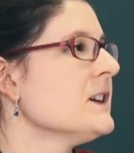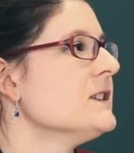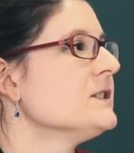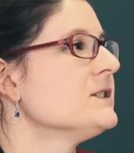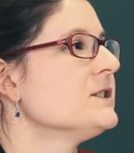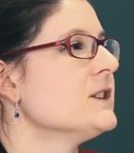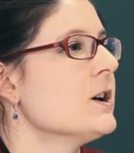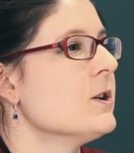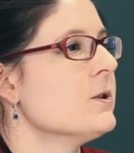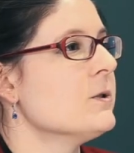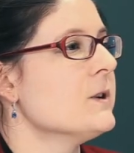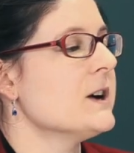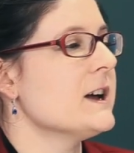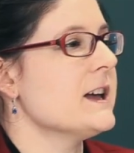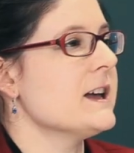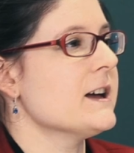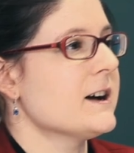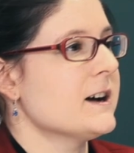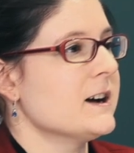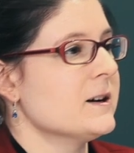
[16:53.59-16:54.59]
So
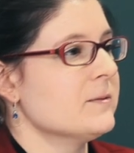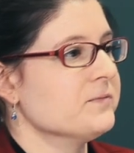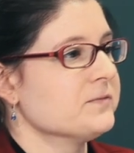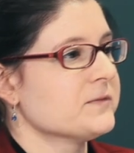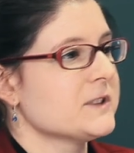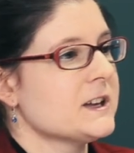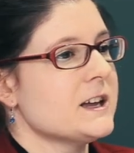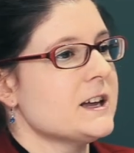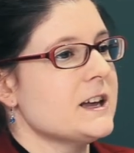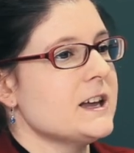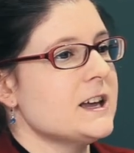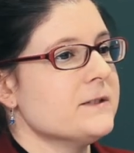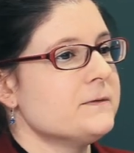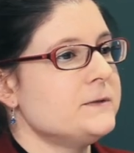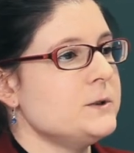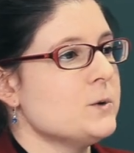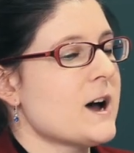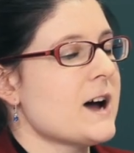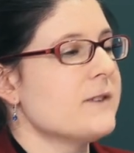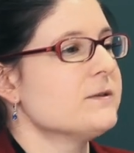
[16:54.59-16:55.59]
um,
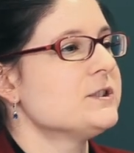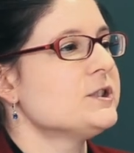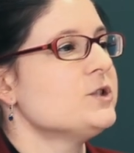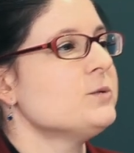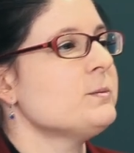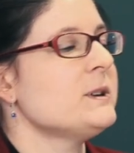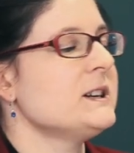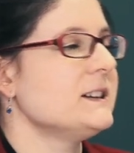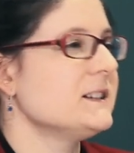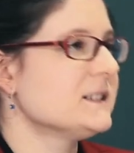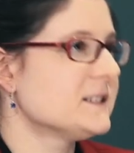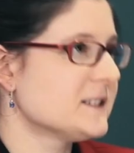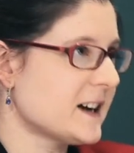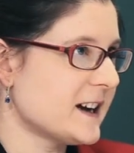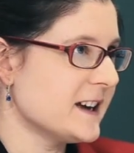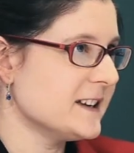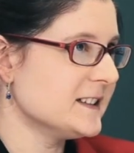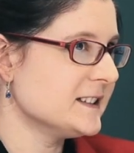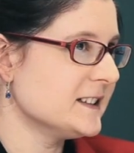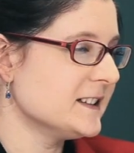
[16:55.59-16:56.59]
if you have too many
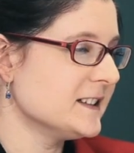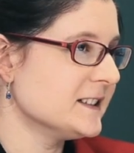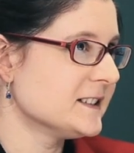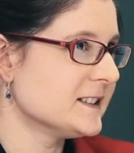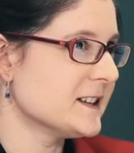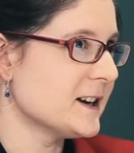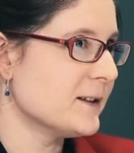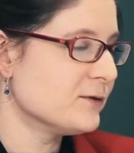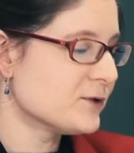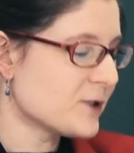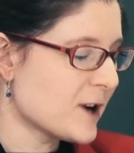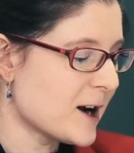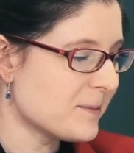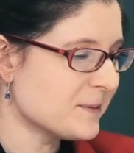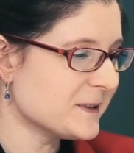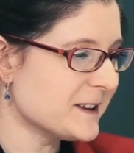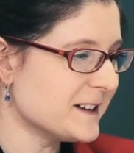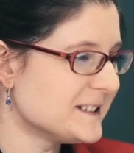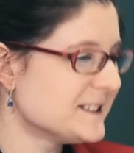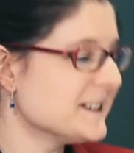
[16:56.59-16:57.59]
sizes of
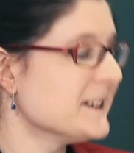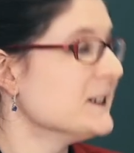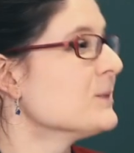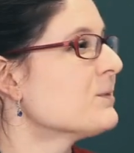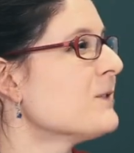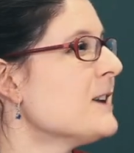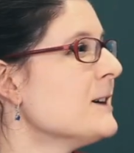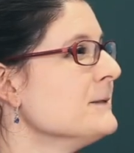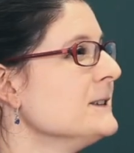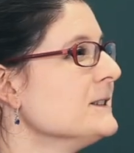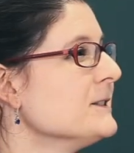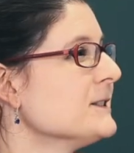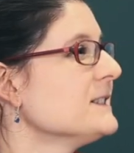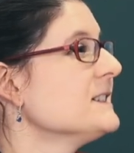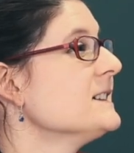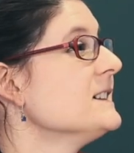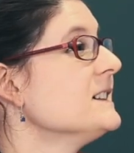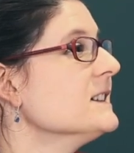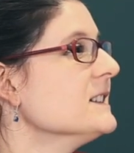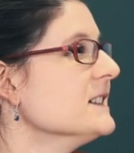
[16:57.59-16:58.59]
droplets, it'll probably look
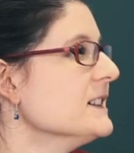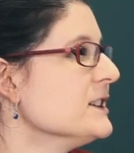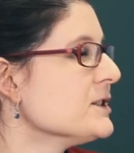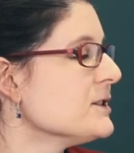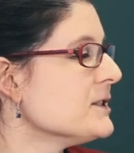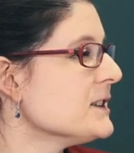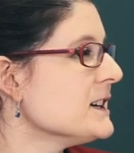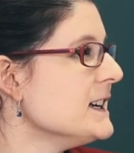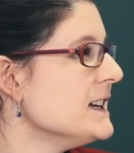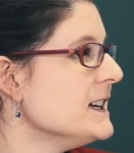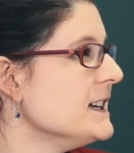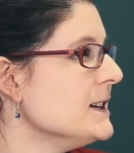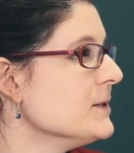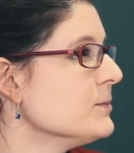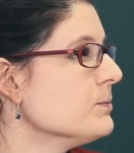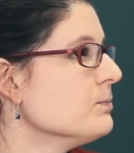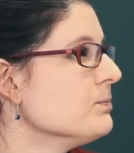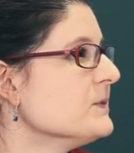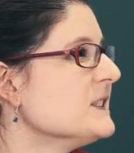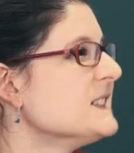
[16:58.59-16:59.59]
glittery,
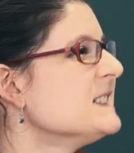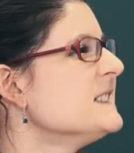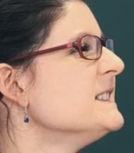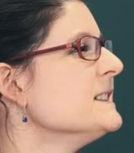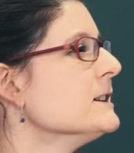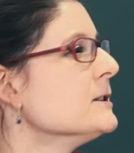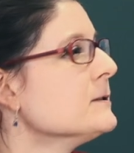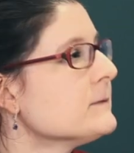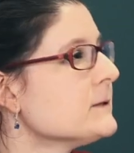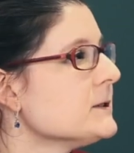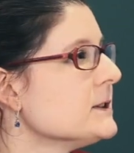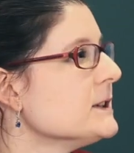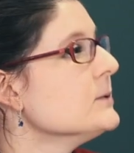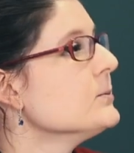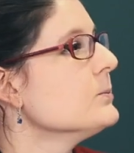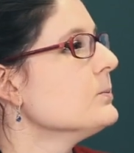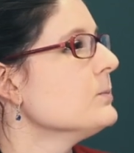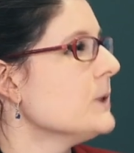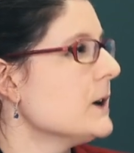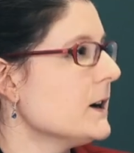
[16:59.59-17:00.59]

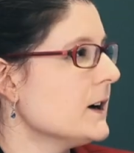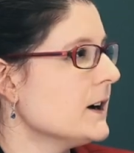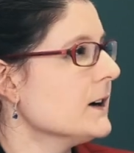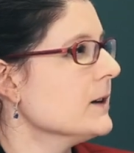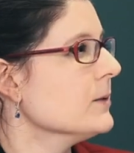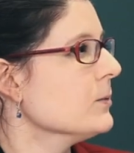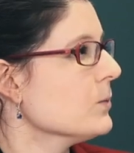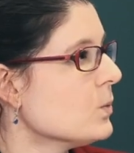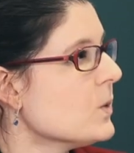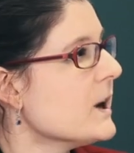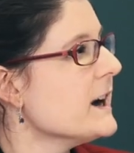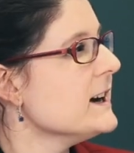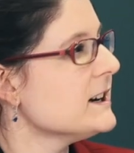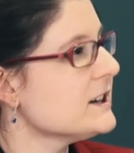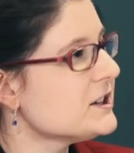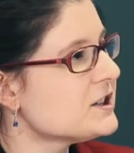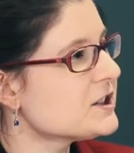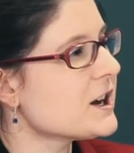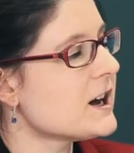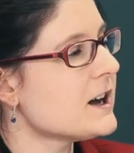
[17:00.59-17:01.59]
silvery, uh,
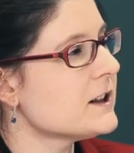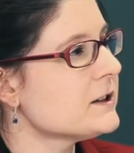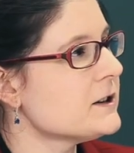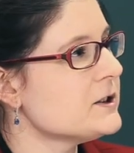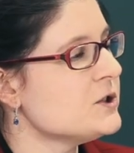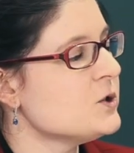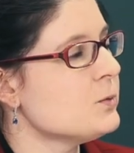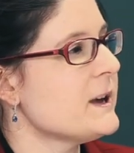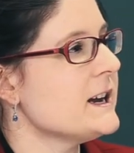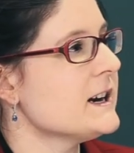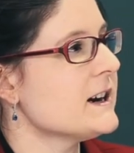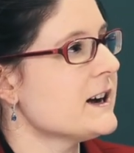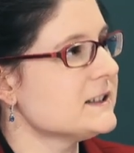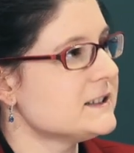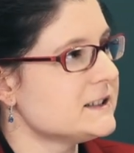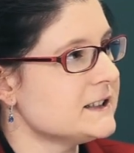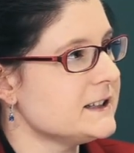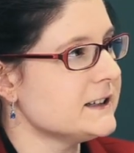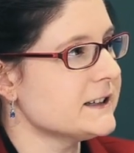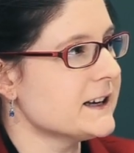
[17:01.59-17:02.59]
whitish color. You may not
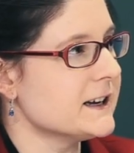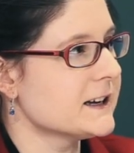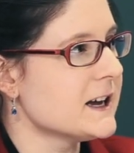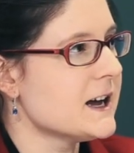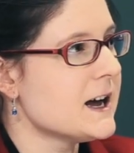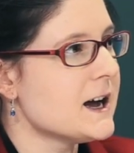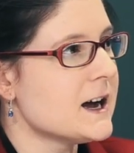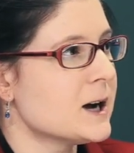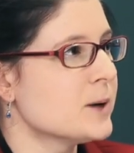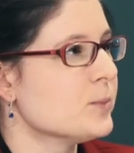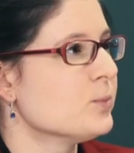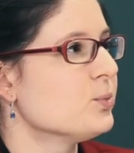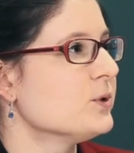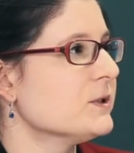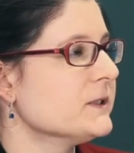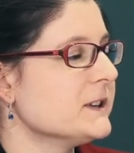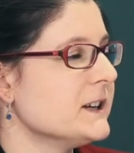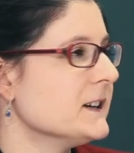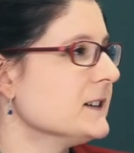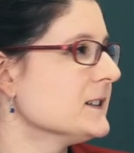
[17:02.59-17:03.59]
see like a
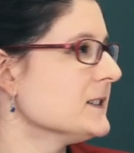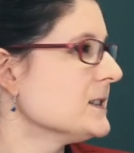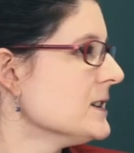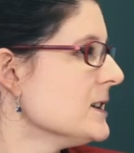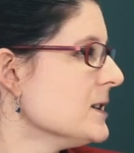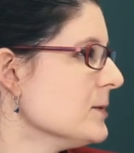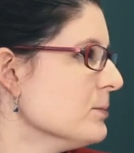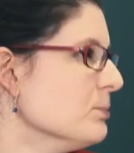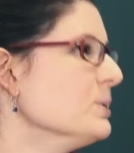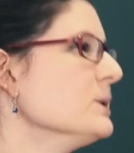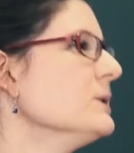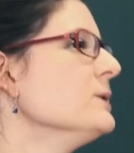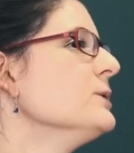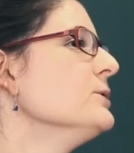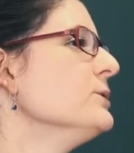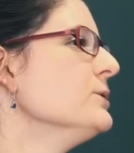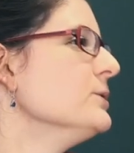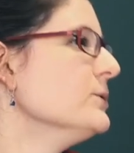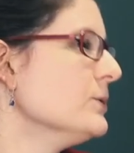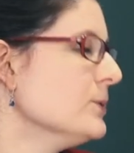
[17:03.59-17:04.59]
brilliant
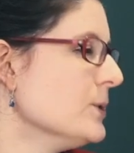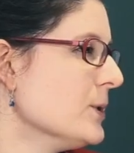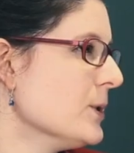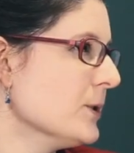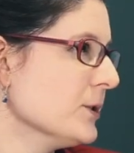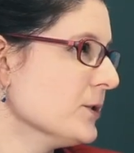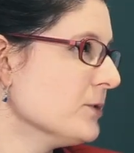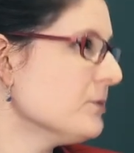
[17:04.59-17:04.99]
blue or